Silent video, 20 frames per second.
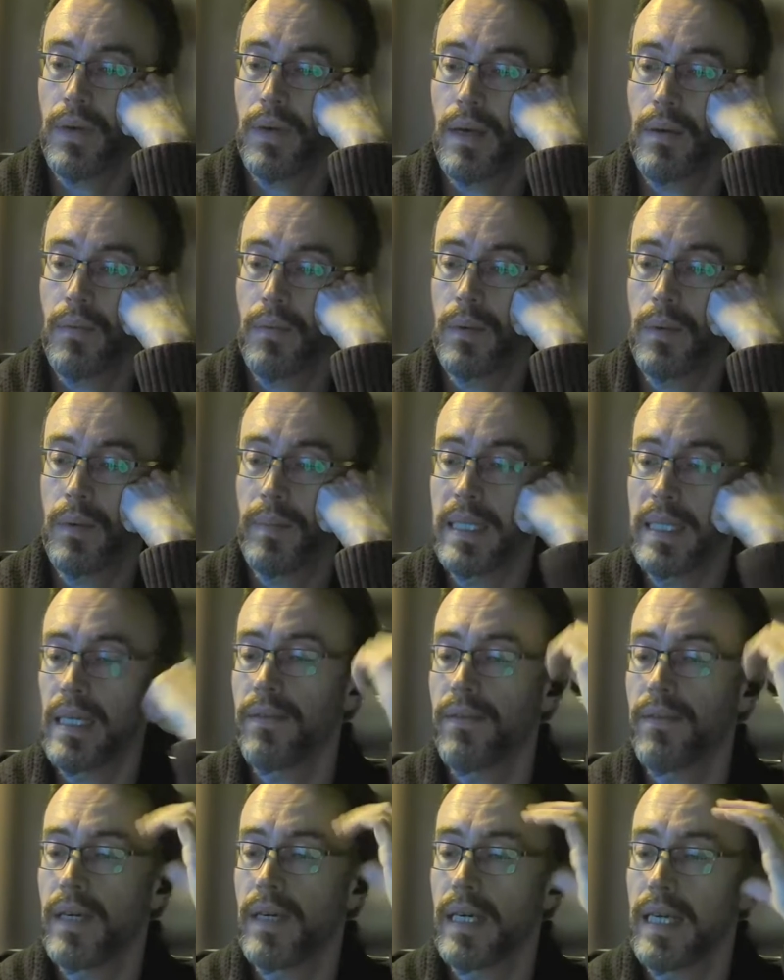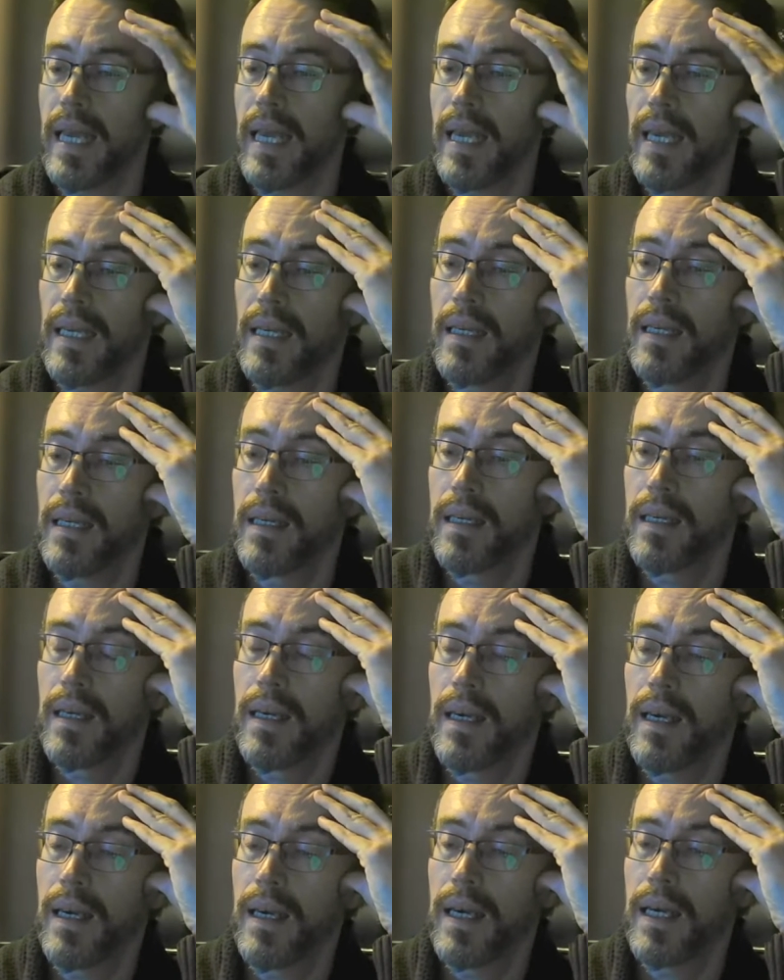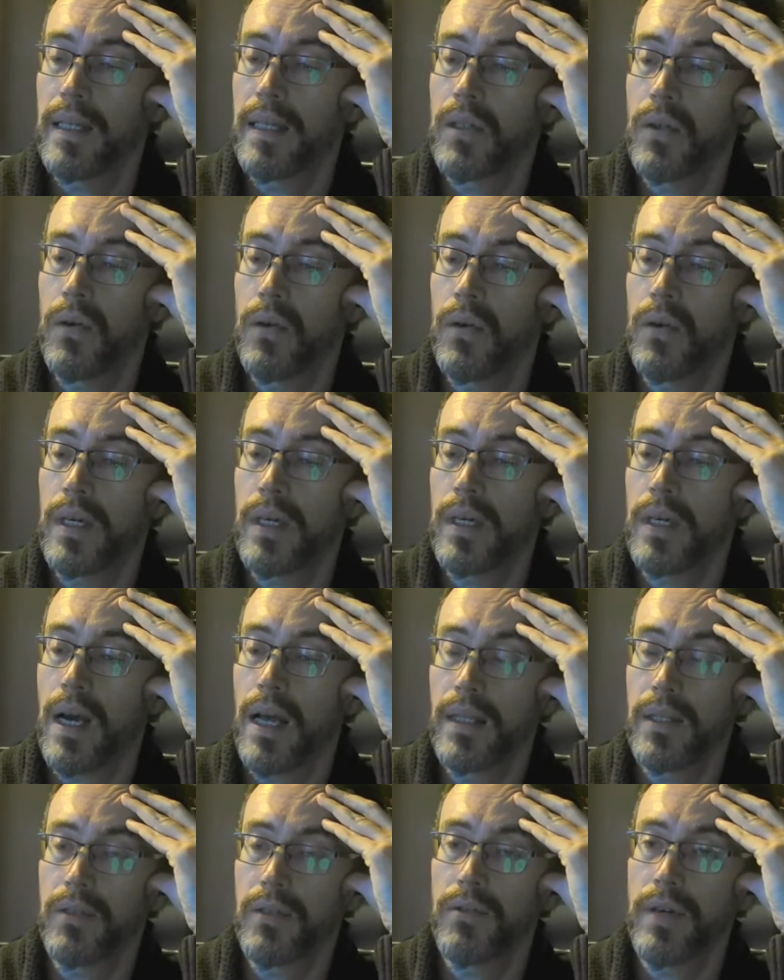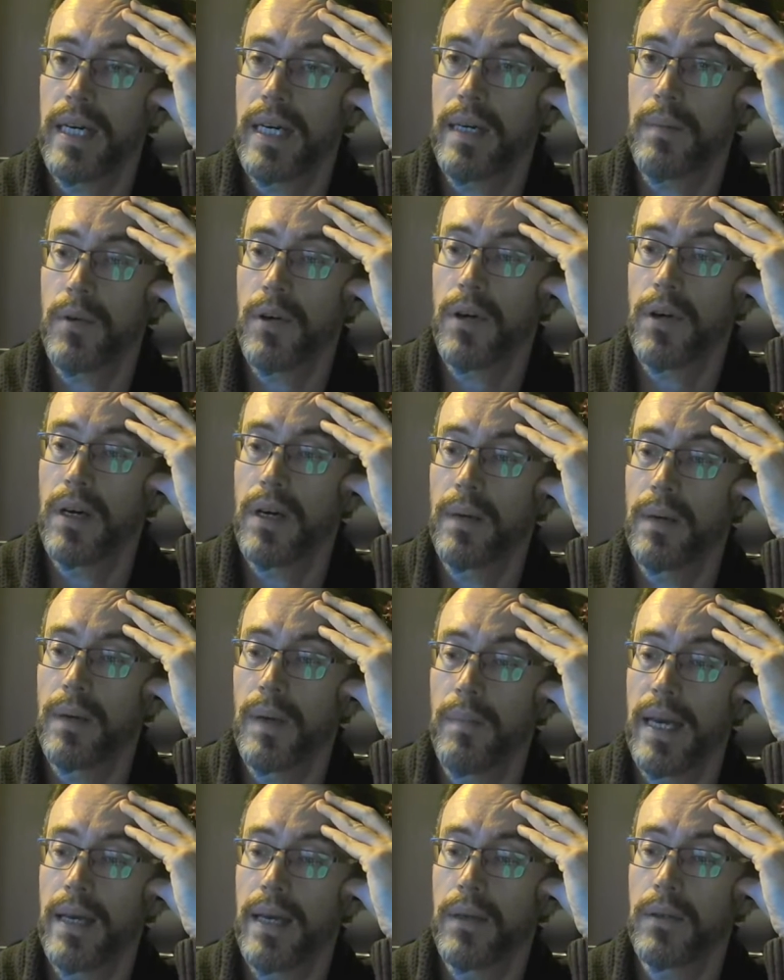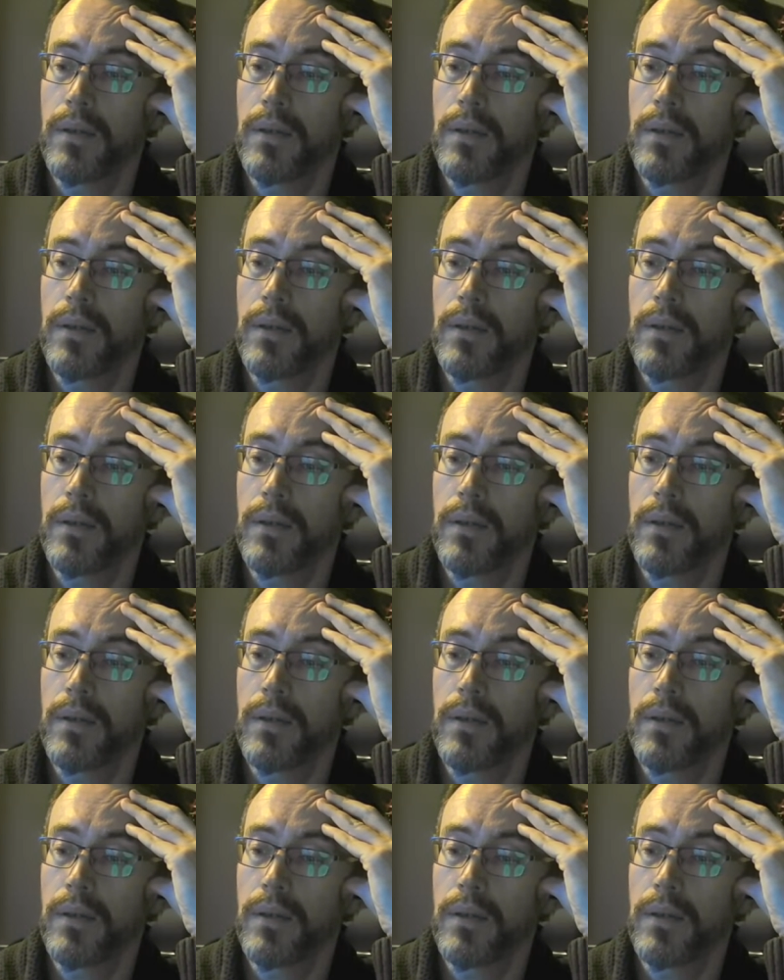will be delivering a talk on the training program about